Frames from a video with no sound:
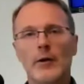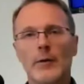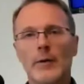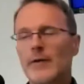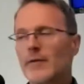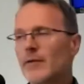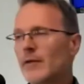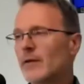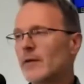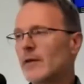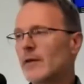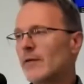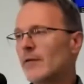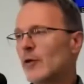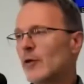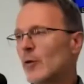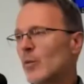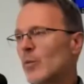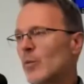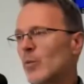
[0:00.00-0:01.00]
You know,
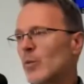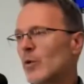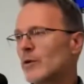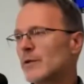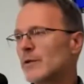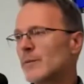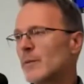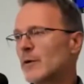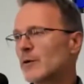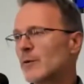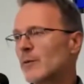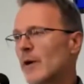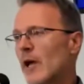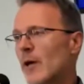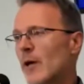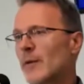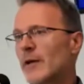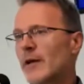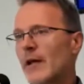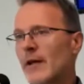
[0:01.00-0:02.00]
even the world's most
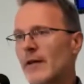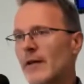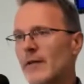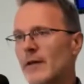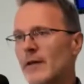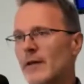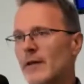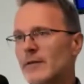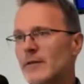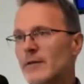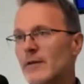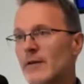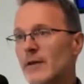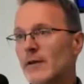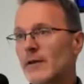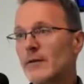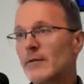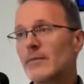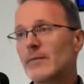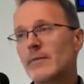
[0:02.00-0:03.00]
rabid atheists,
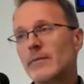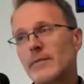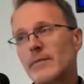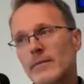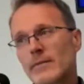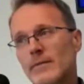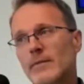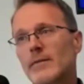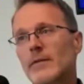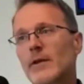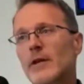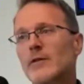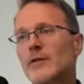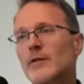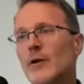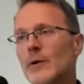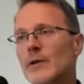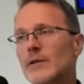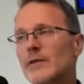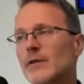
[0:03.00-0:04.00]
there's
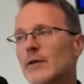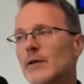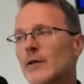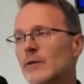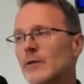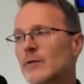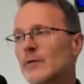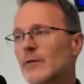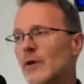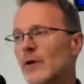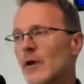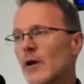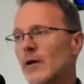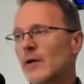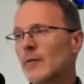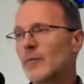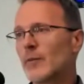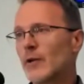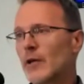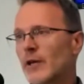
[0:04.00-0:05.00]
no excuse for not
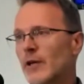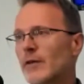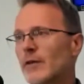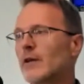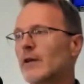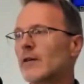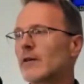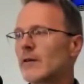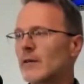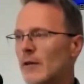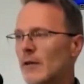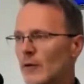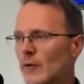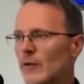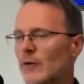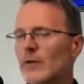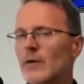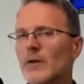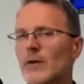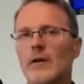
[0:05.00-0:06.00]
believing in, you know,
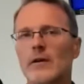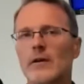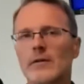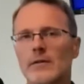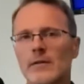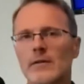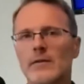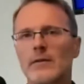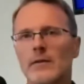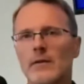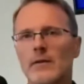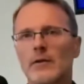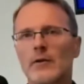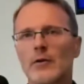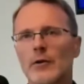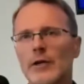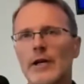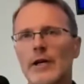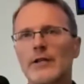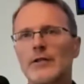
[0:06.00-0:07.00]

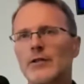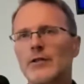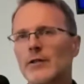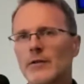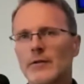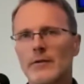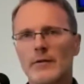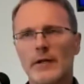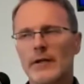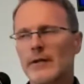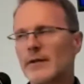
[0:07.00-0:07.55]
creation,